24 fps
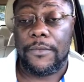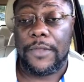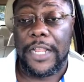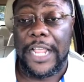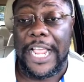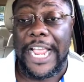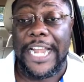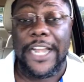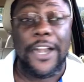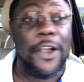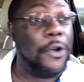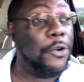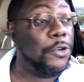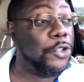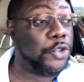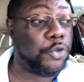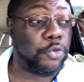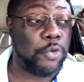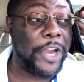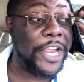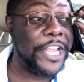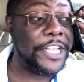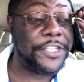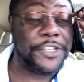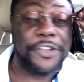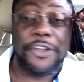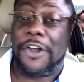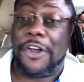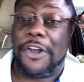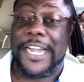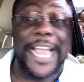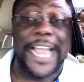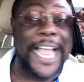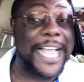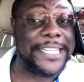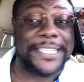and those rates are
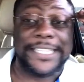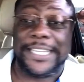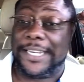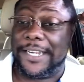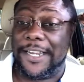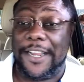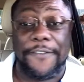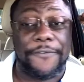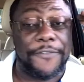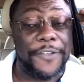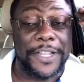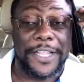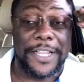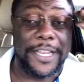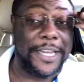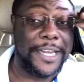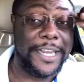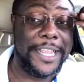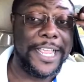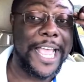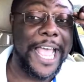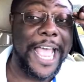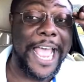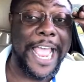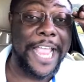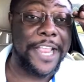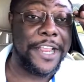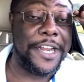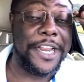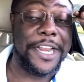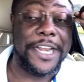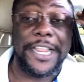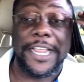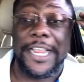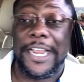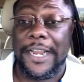not significantly higher
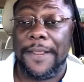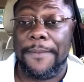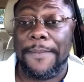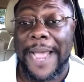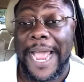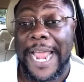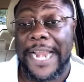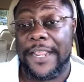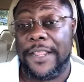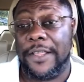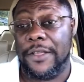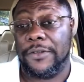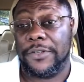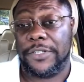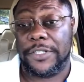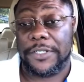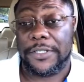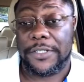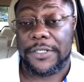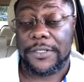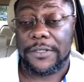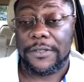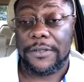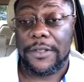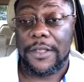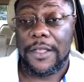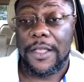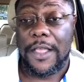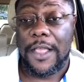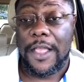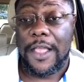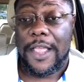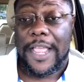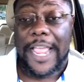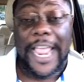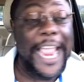than anybody else's.
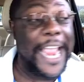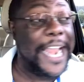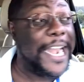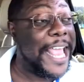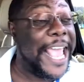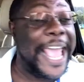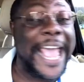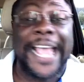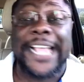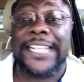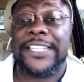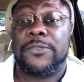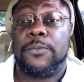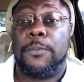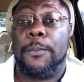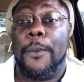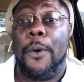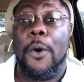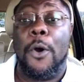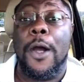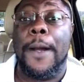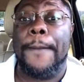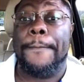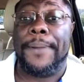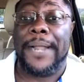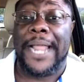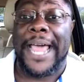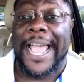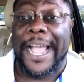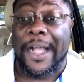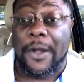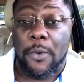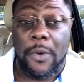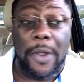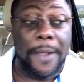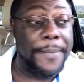And as more
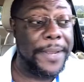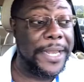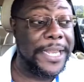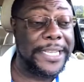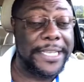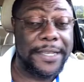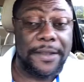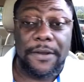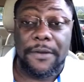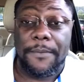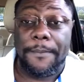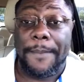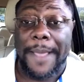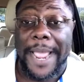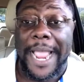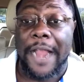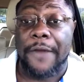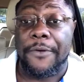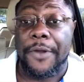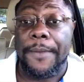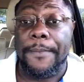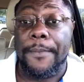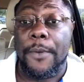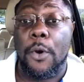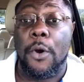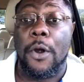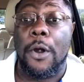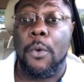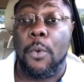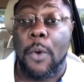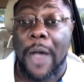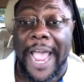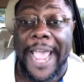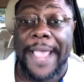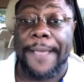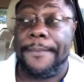black women marry more
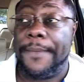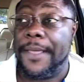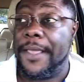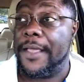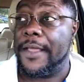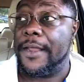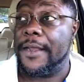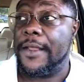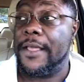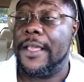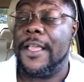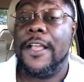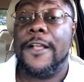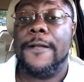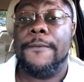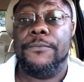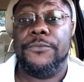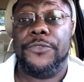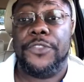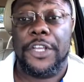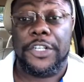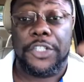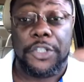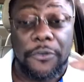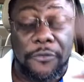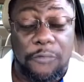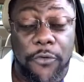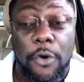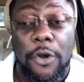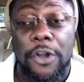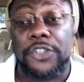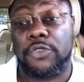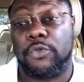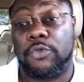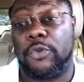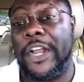white men, the
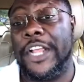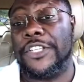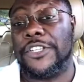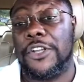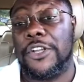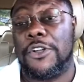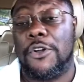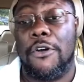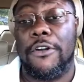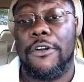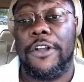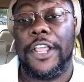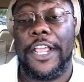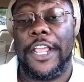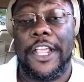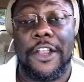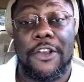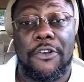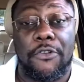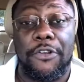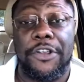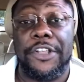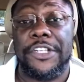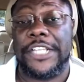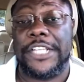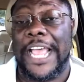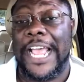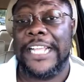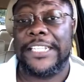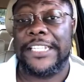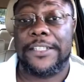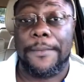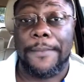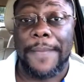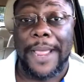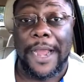divorce rates are going to increase
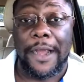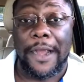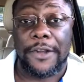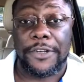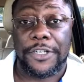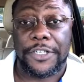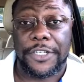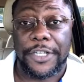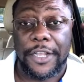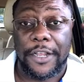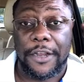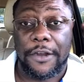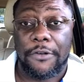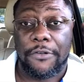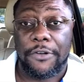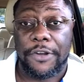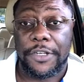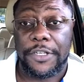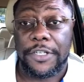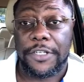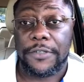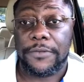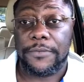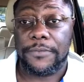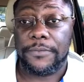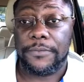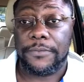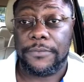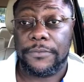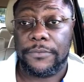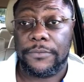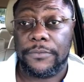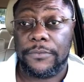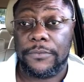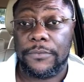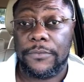as the marriages increase.
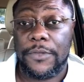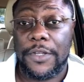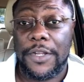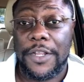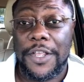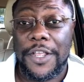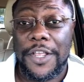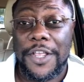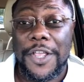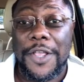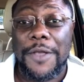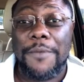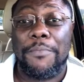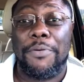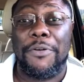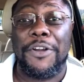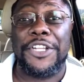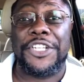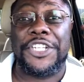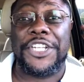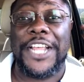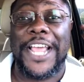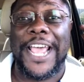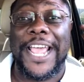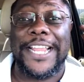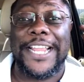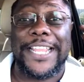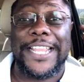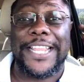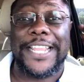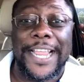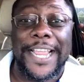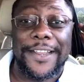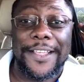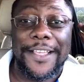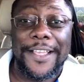Appreciate
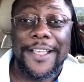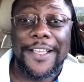that,